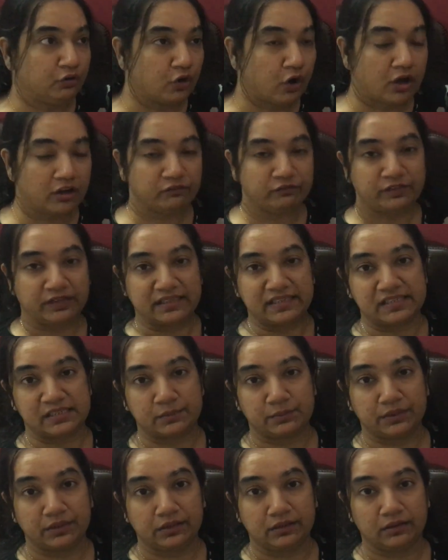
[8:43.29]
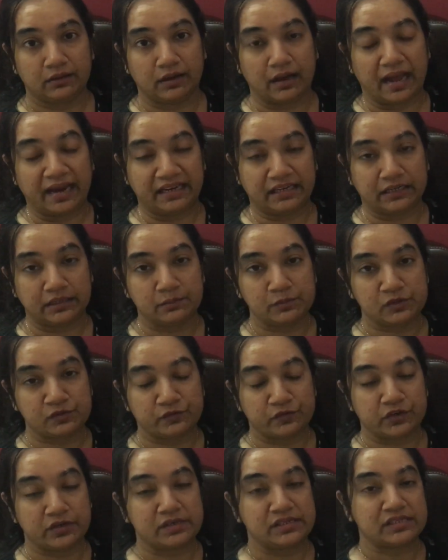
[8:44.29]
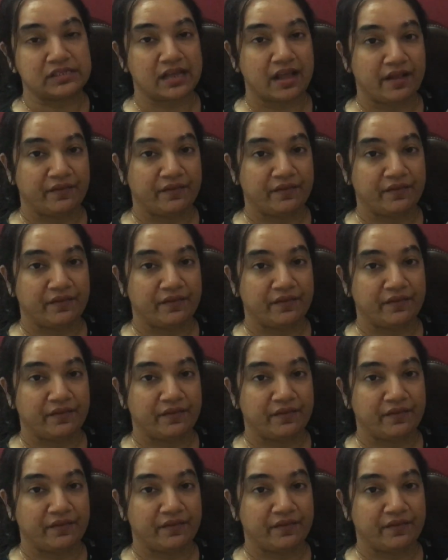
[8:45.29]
non-flexible items first